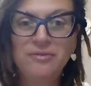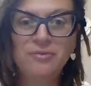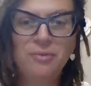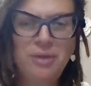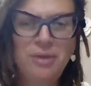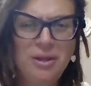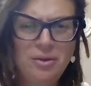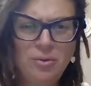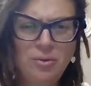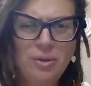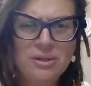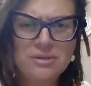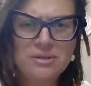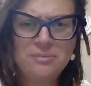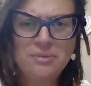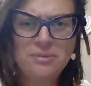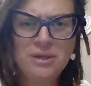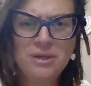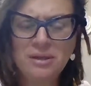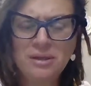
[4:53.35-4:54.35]
It's really going
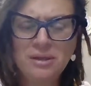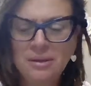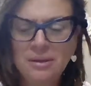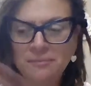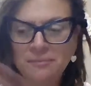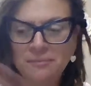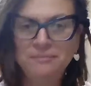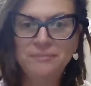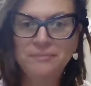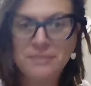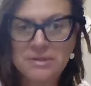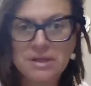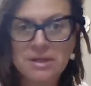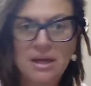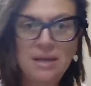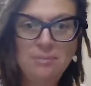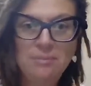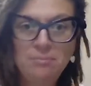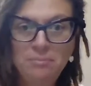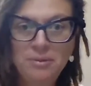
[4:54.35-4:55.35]
to be
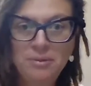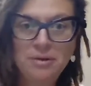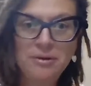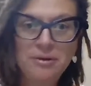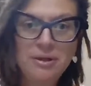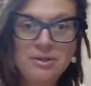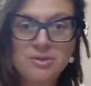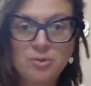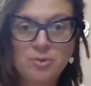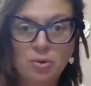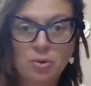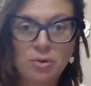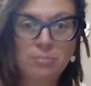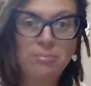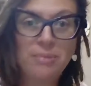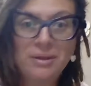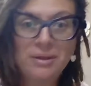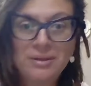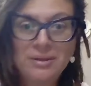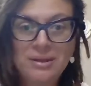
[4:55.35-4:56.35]
time periods or
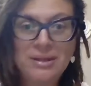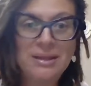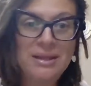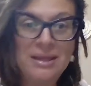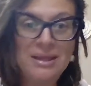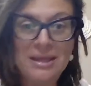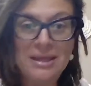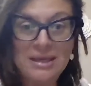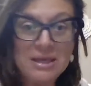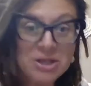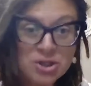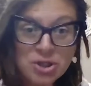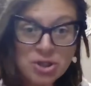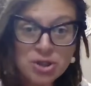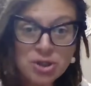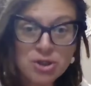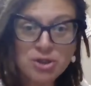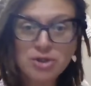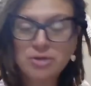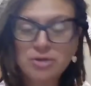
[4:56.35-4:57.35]

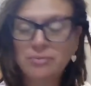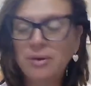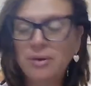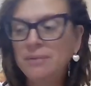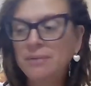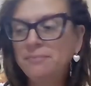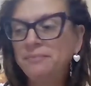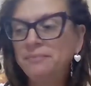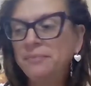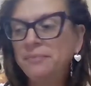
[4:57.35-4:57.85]
monthly-ish, right?